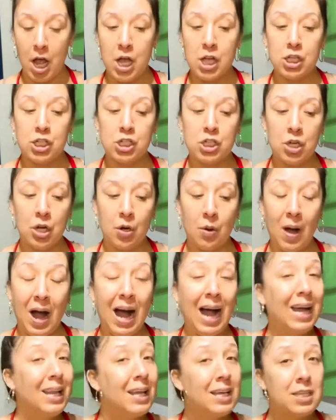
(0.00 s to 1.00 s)
So
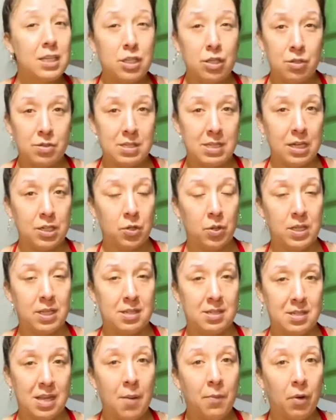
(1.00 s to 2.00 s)
I like to use that during the
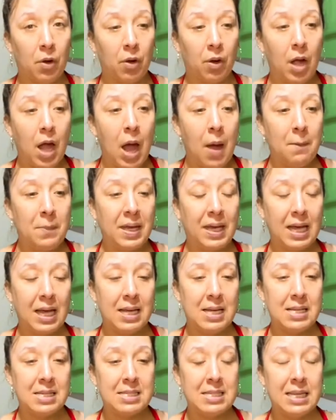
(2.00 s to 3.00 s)
summer
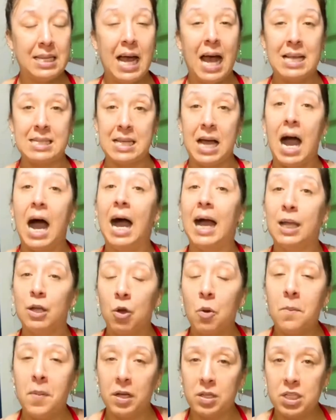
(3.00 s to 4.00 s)
because it has a higher
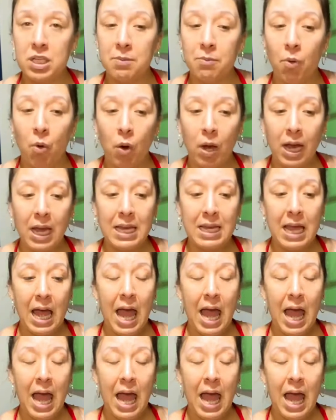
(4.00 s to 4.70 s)
melting point,